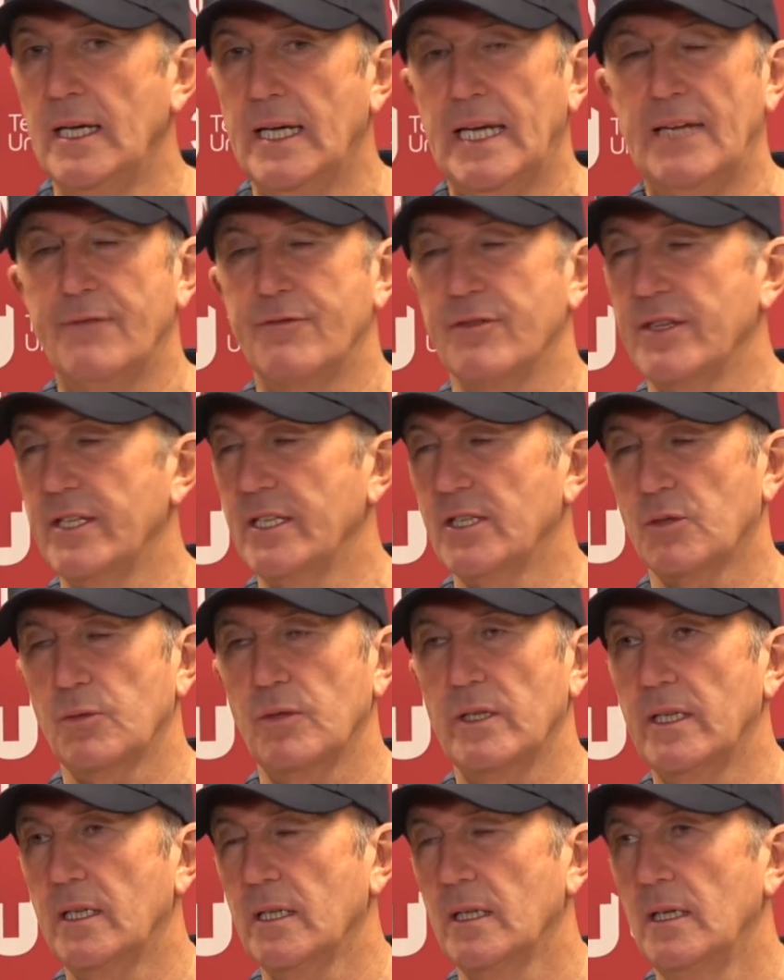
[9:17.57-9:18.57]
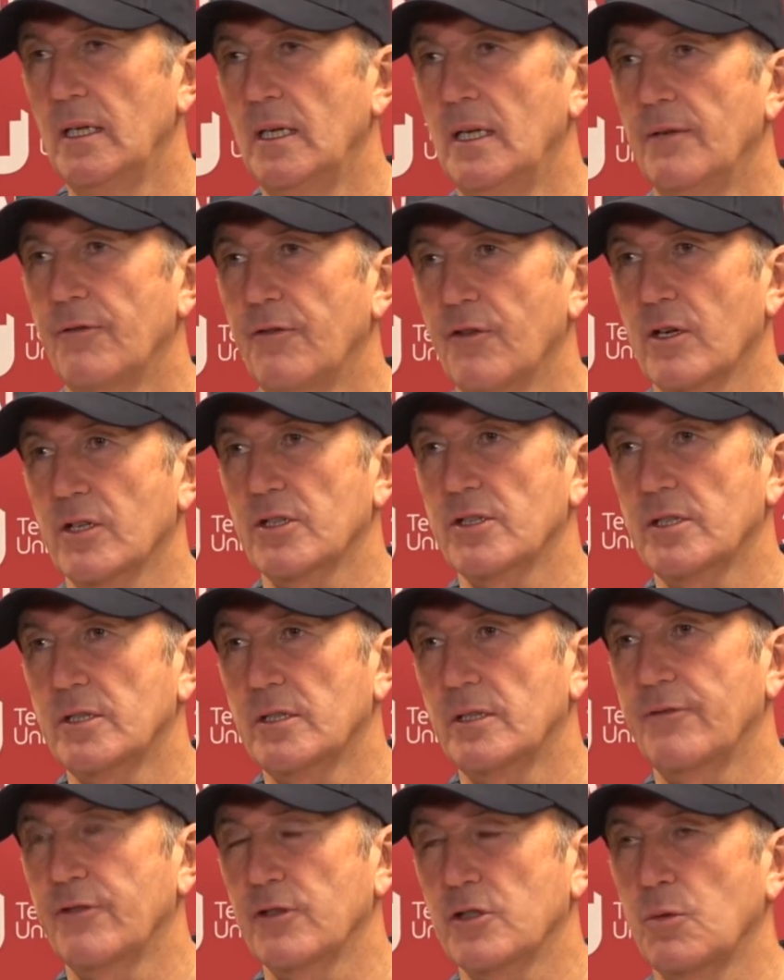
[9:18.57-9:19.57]
Even this week, for
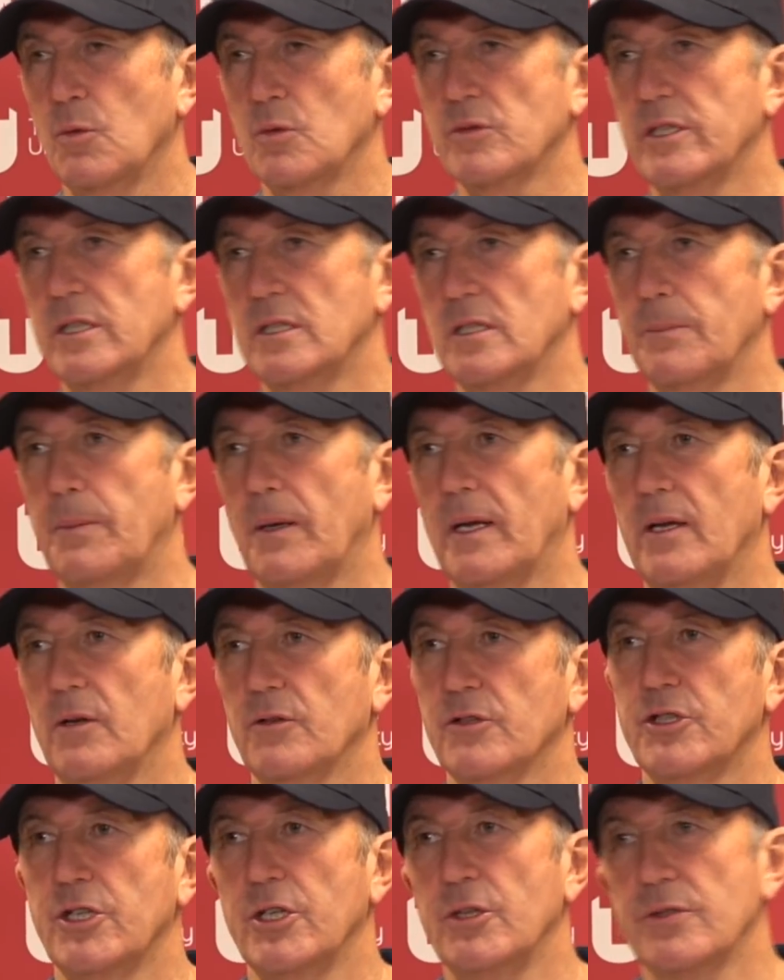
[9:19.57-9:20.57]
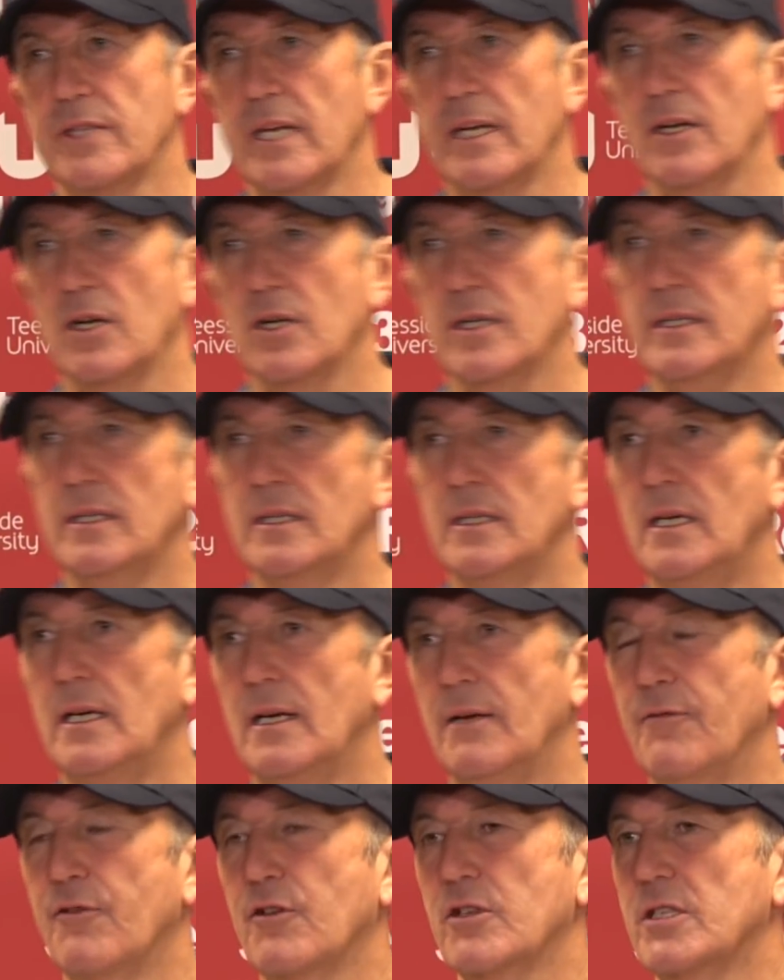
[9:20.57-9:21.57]
Swansea to play on a Tuesday night
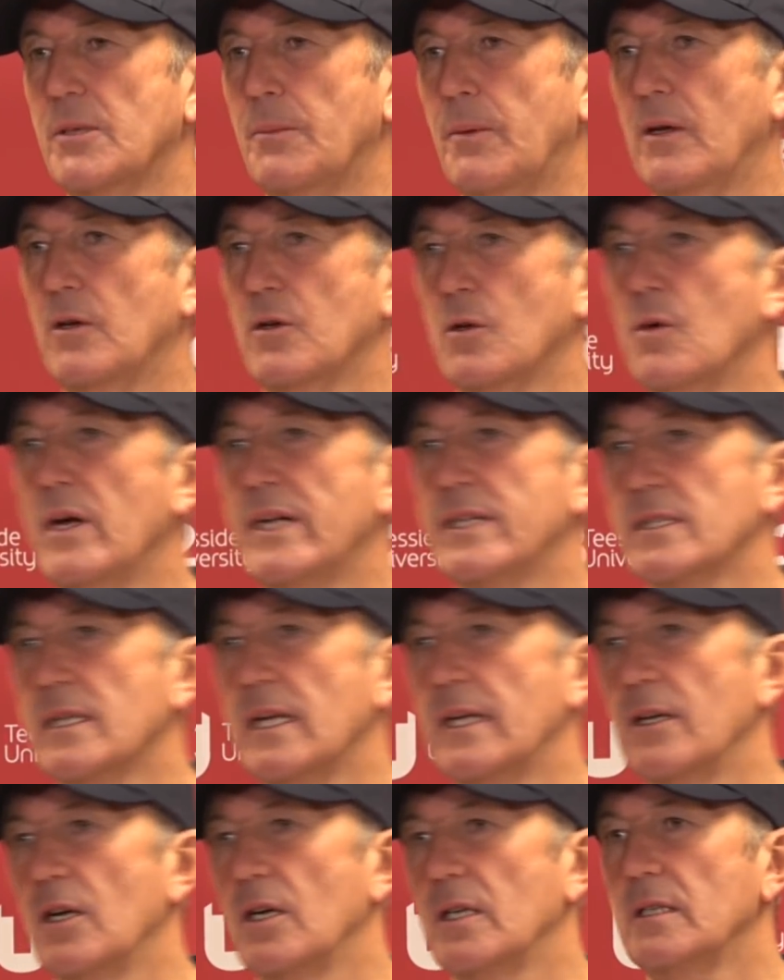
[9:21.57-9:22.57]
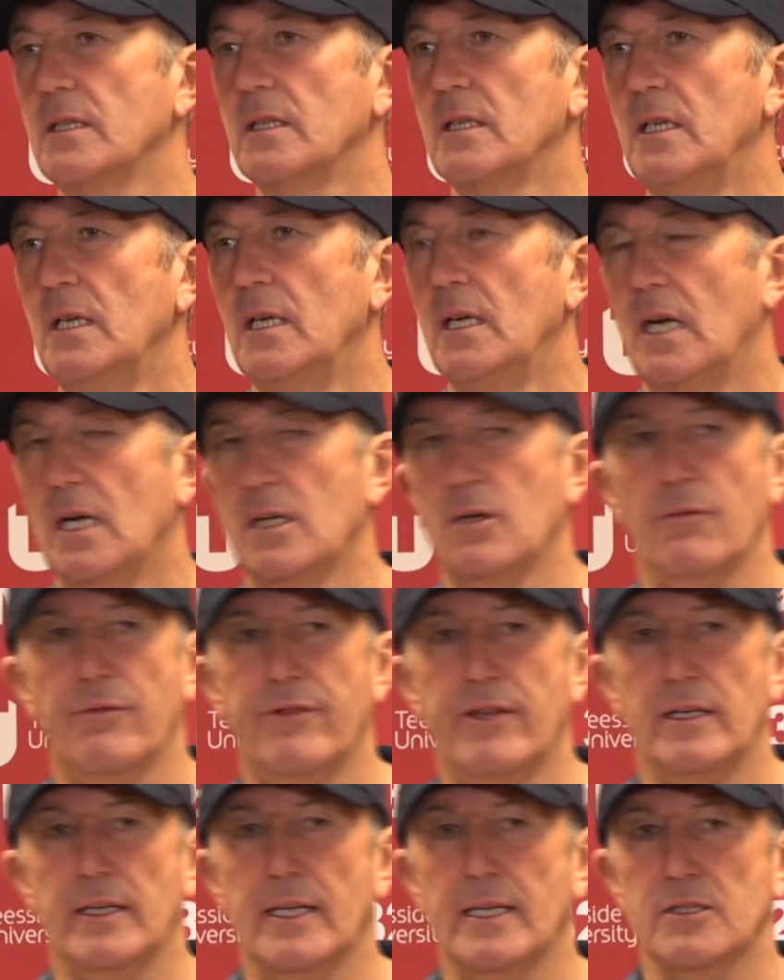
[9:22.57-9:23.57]
and for us to play on a Wednesday night, I don't
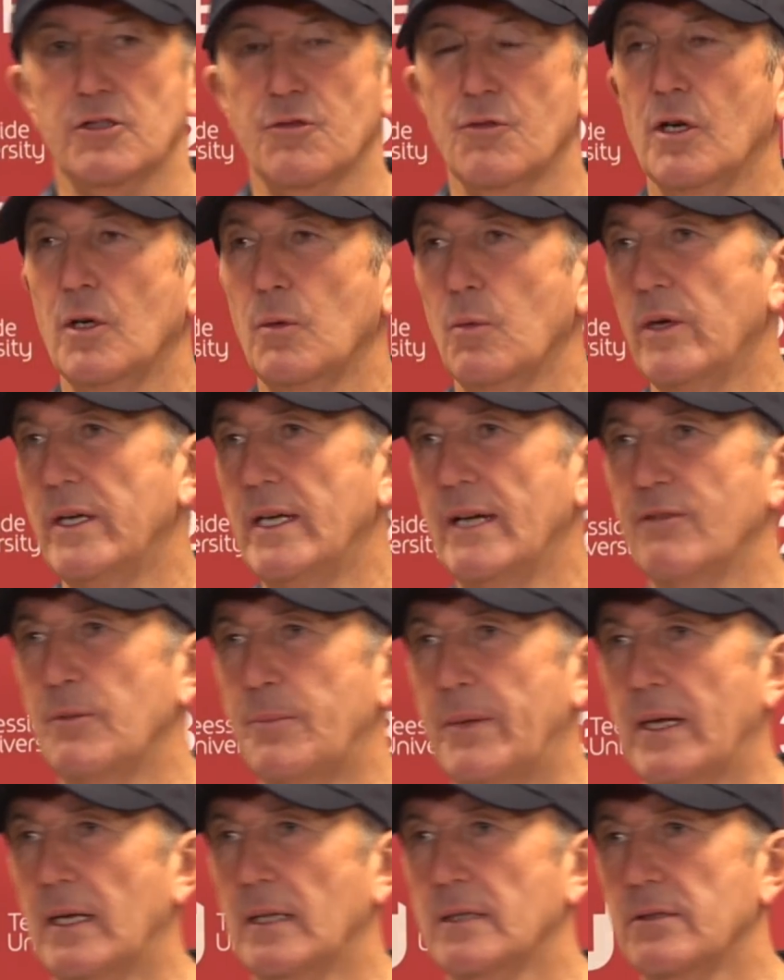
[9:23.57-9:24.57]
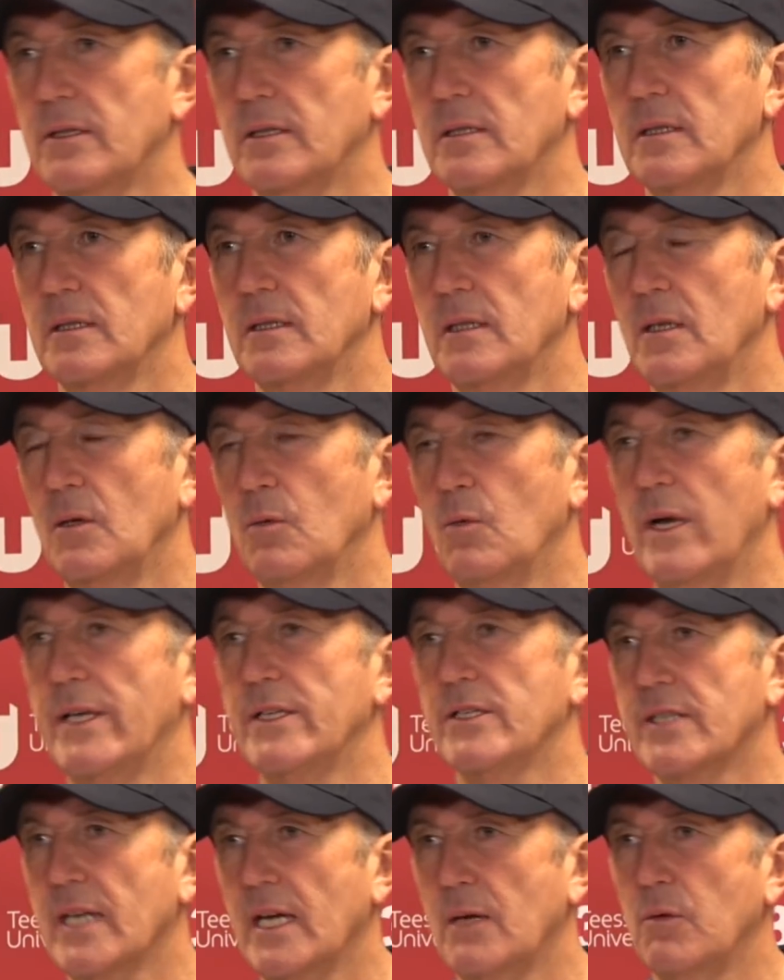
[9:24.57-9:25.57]
think that's right. We never picked
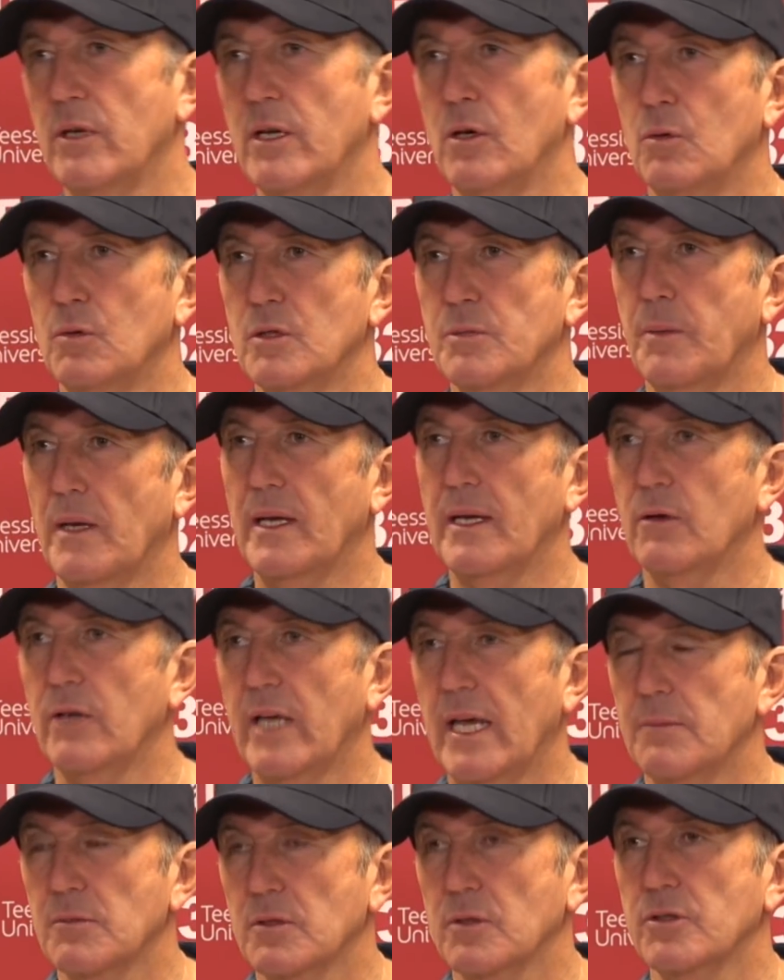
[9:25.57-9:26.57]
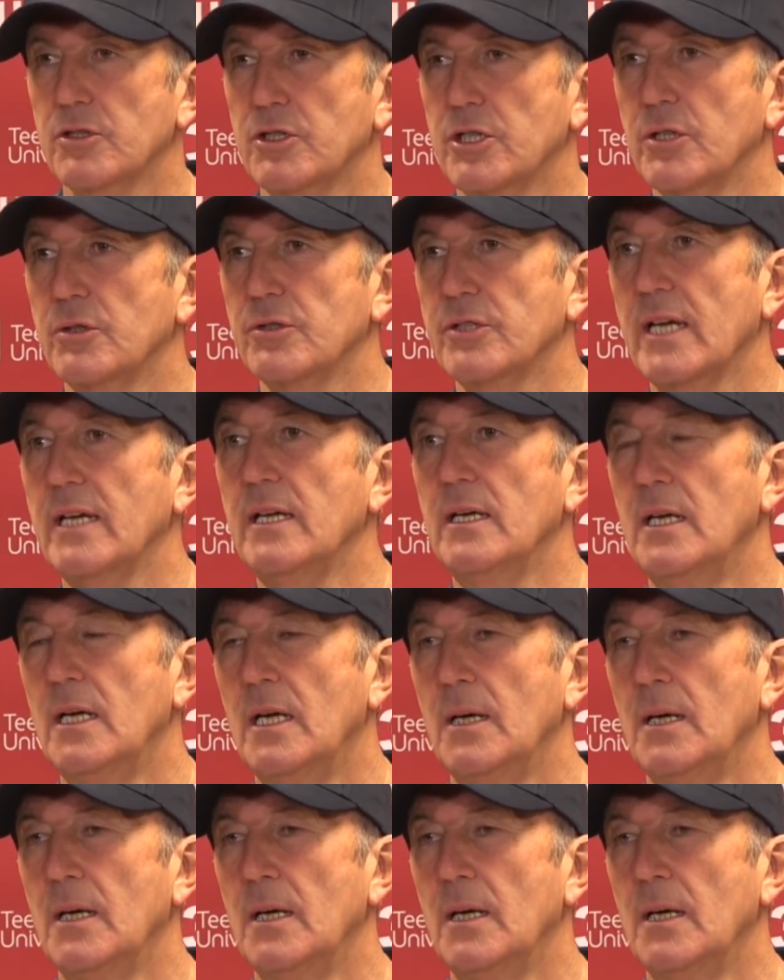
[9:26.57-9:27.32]
Wednesday. We always play our games on a Tuesday.